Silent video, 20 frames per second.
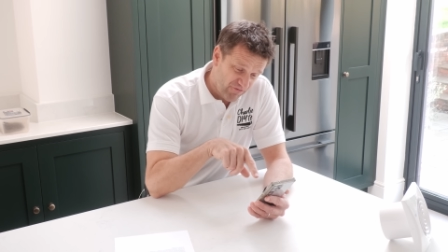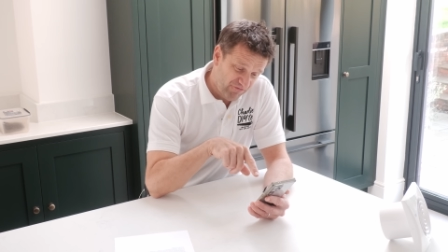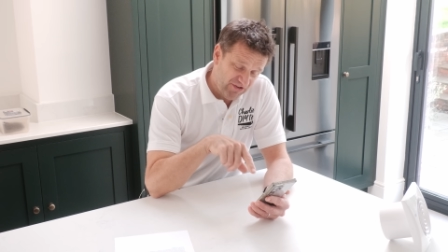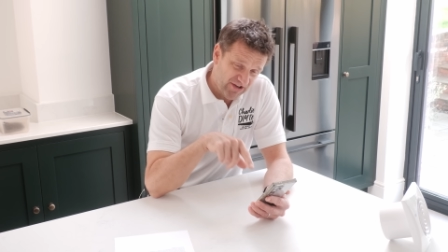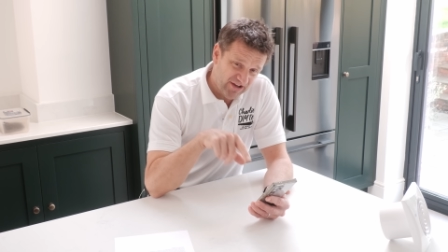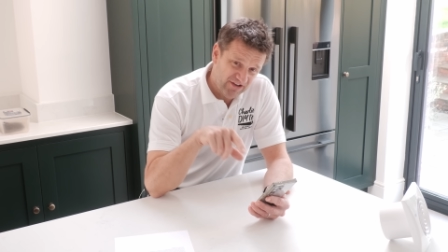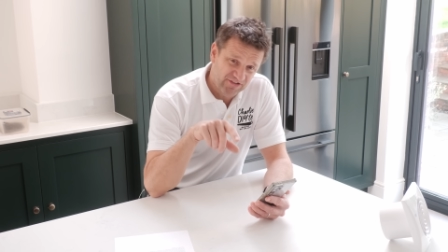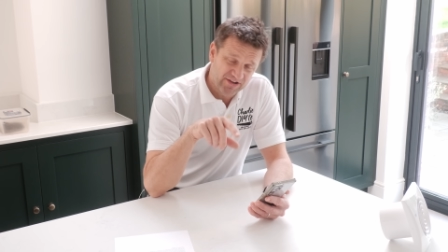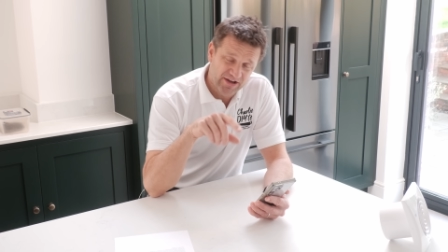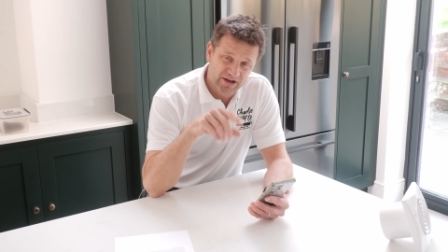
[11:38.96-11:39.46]
of
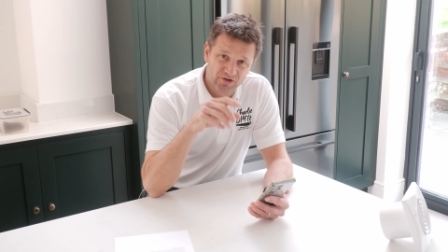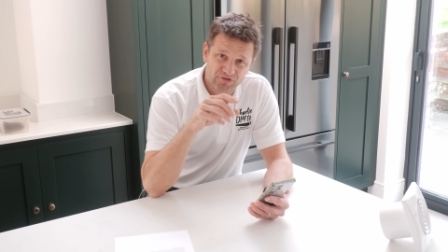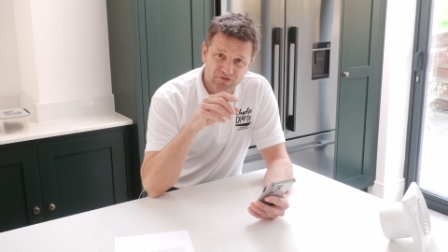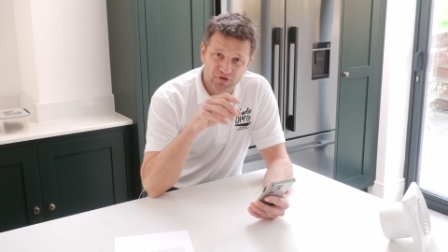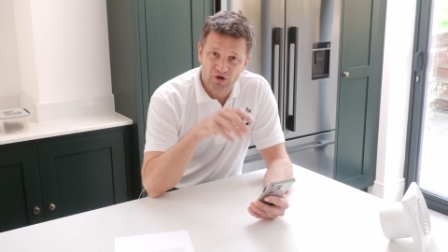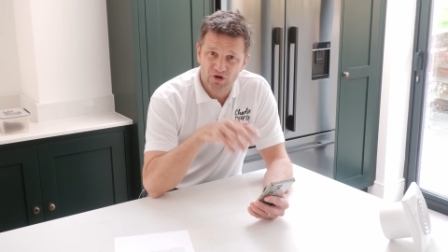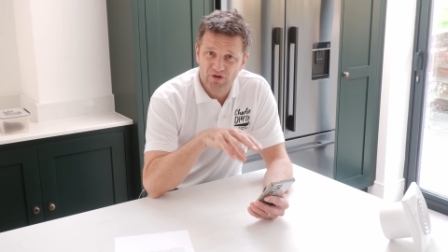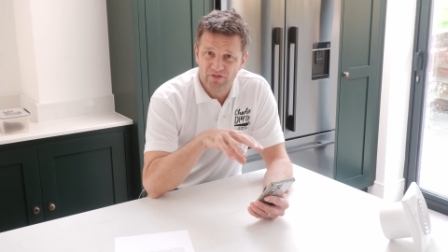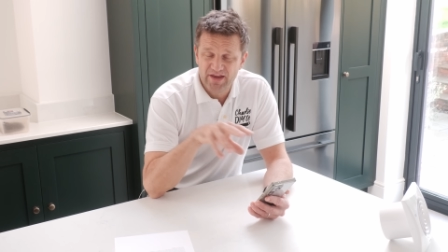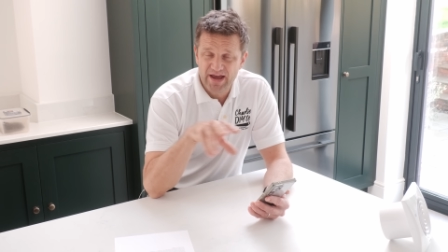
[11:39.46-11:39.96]
details
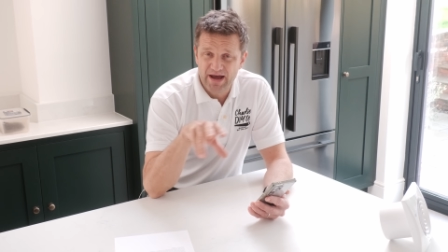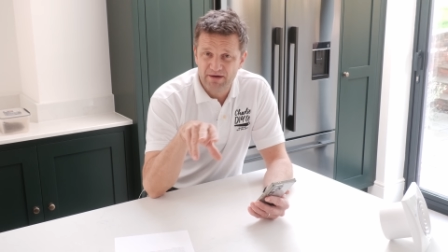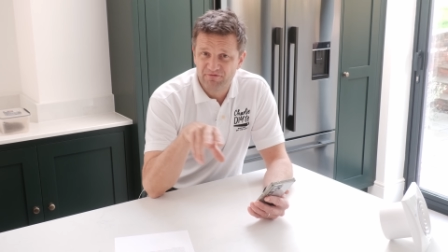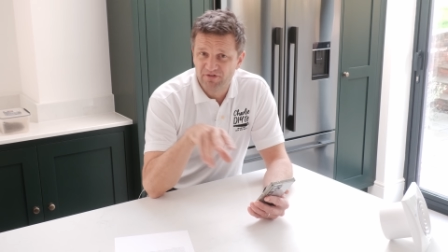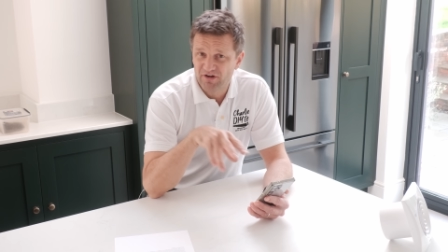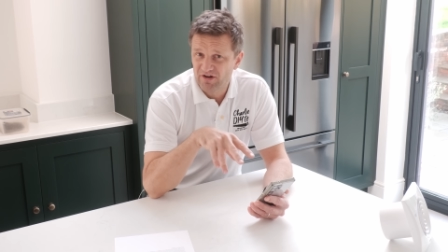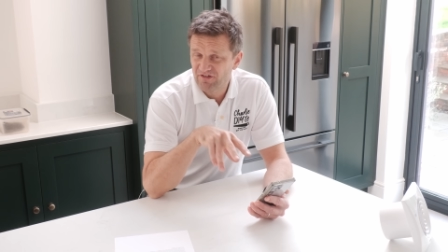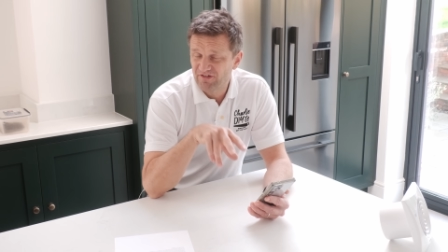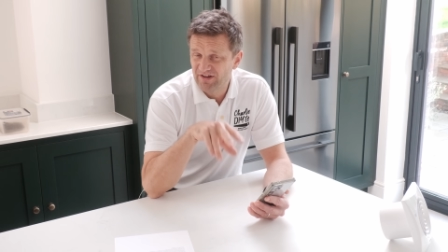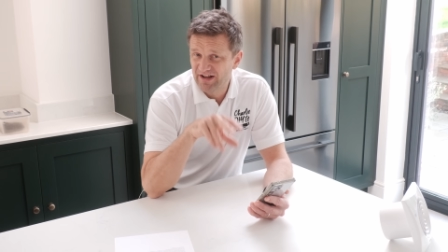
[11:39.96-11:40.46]
on the app
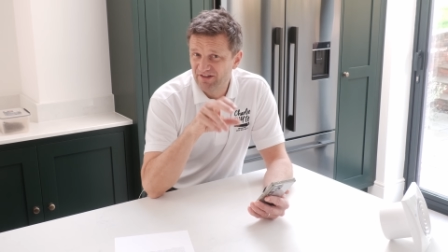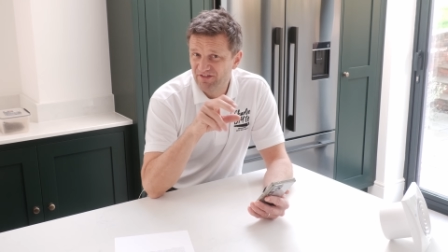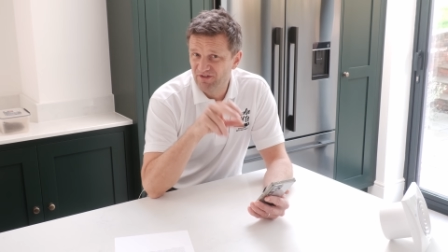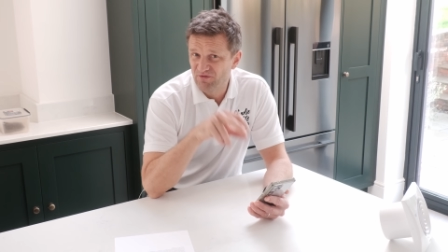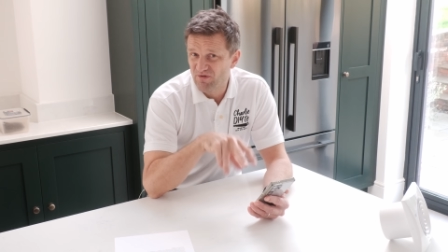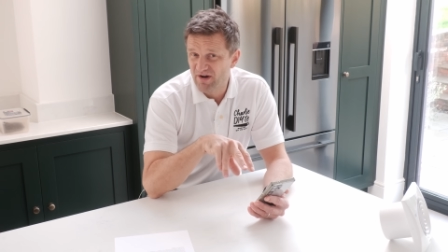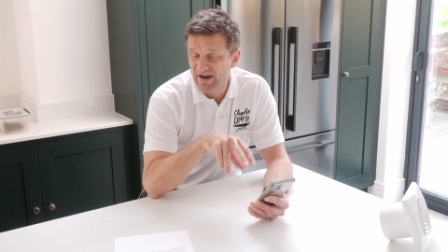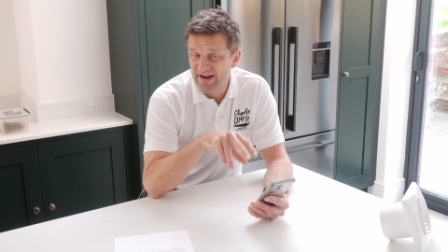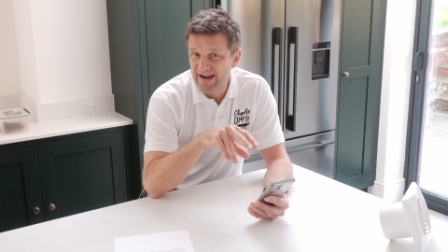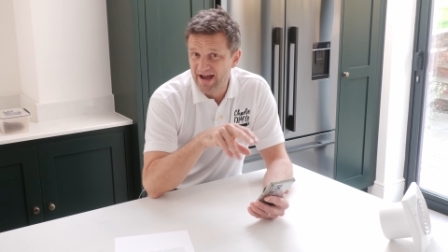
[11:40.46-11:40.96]

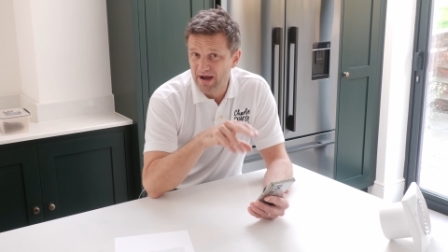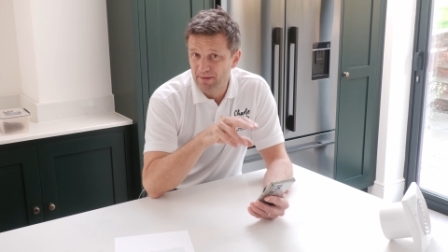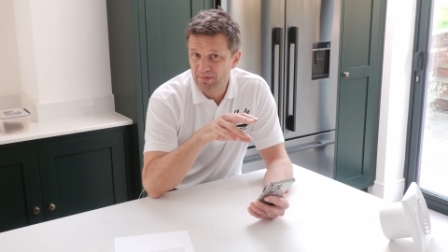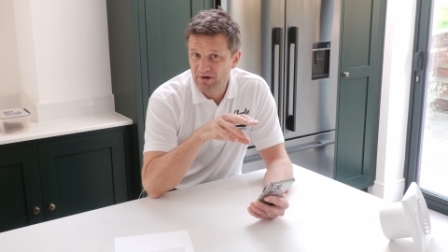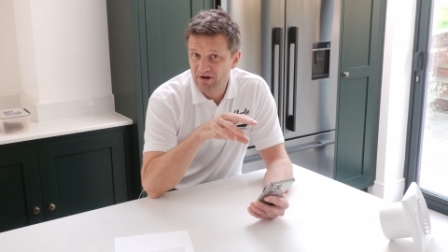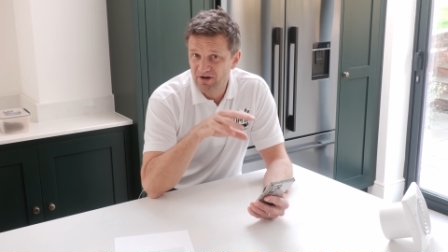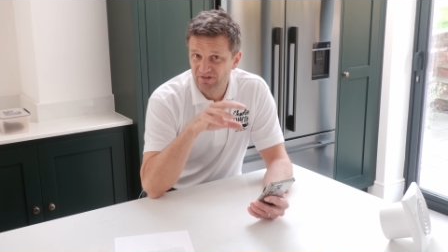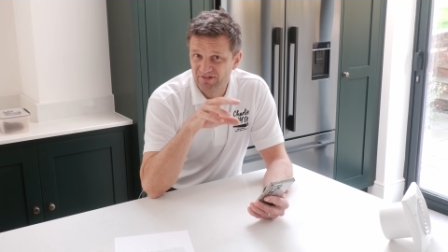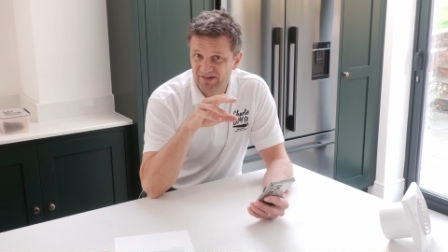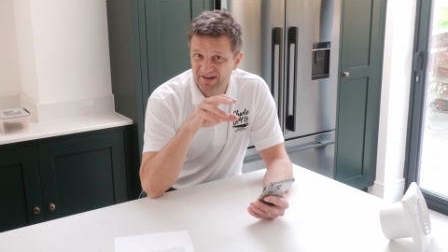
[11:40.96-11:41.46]
functionality right now
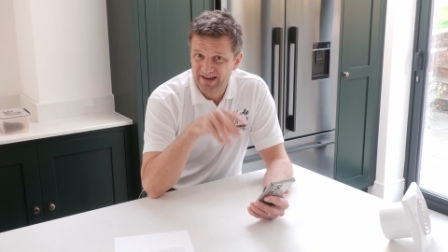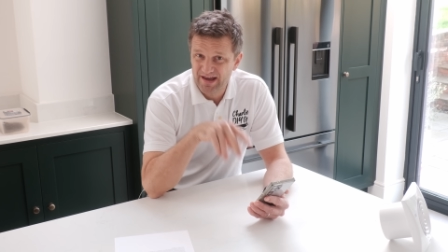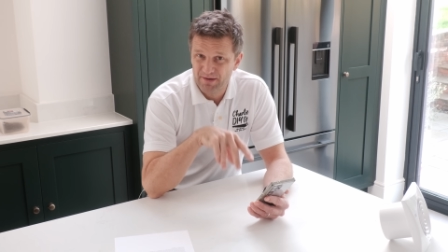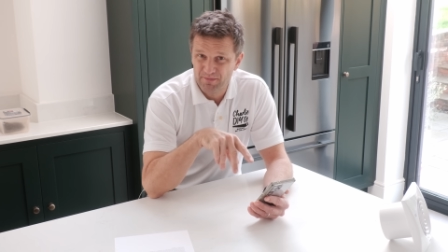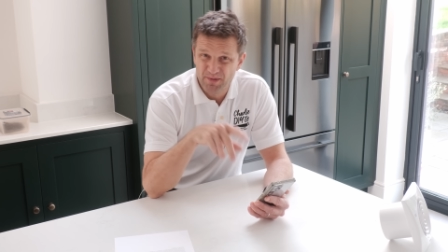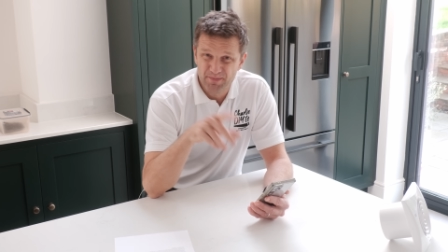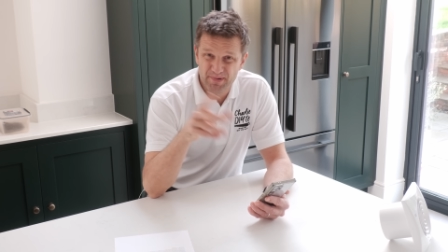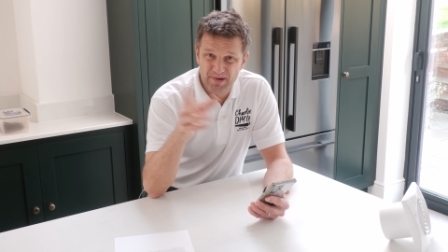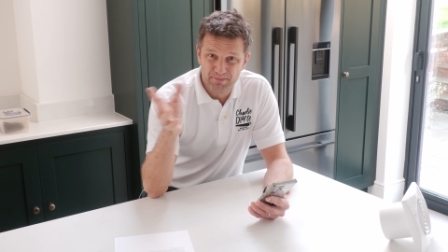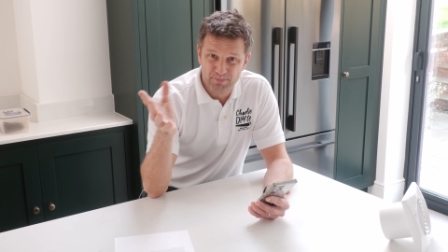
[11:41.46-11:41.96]
because it can
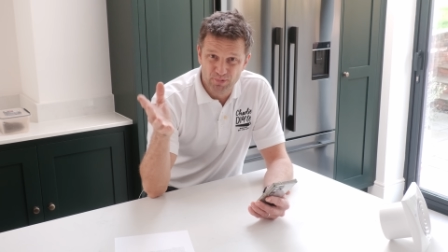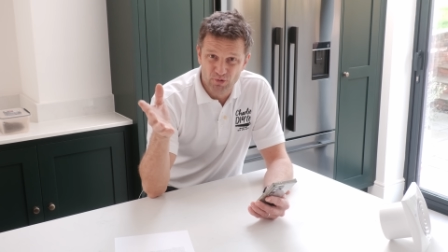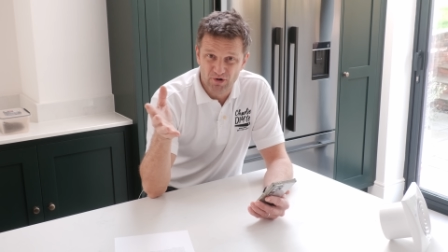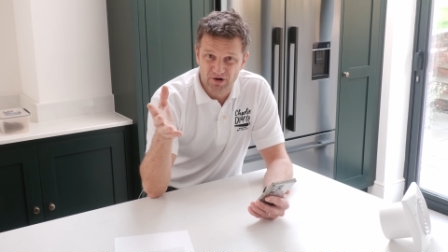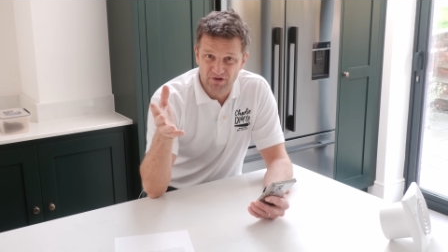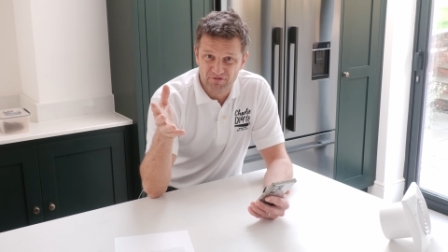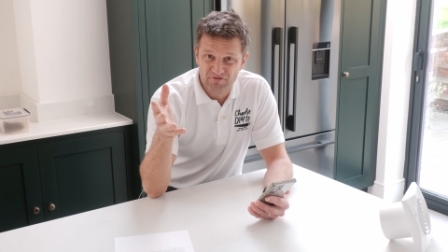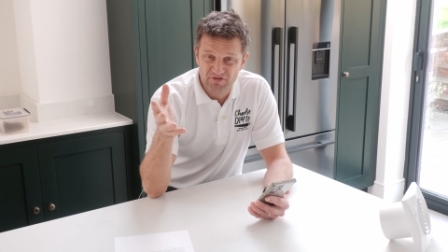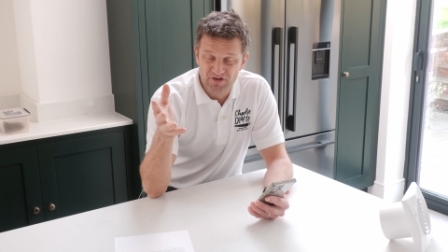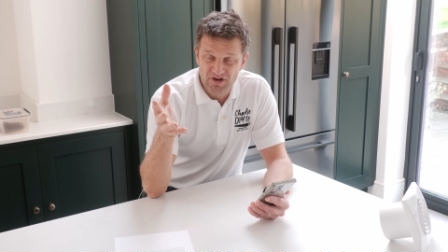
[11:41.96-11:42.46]
be a bit
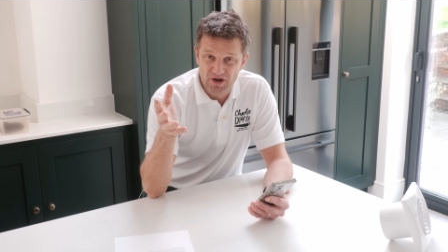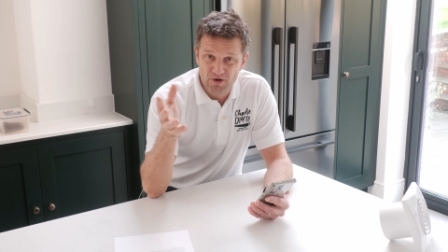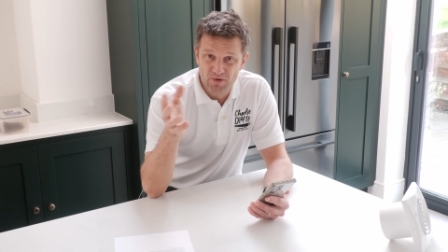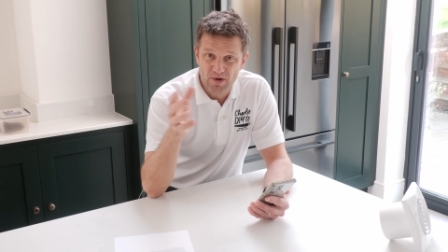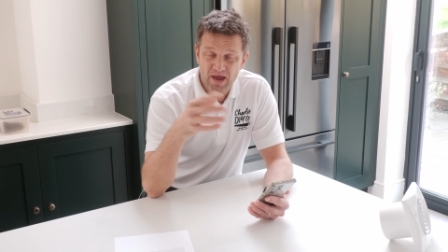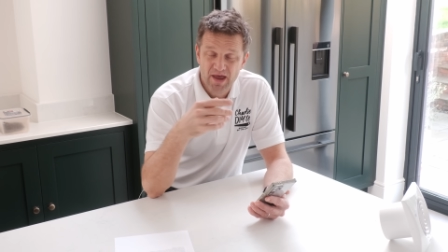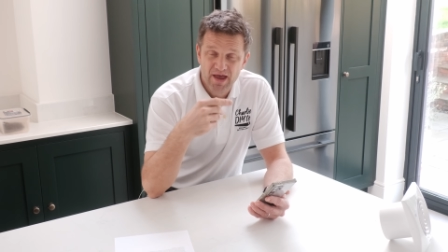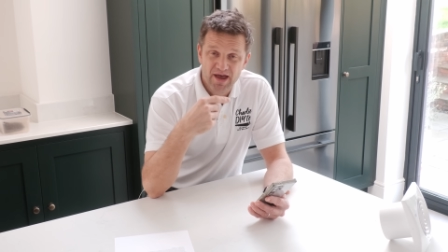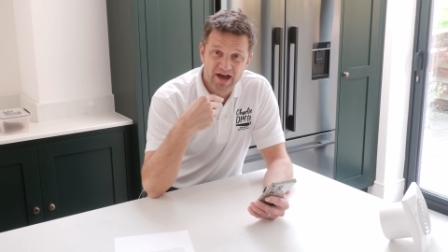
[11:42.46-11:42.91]
boring for you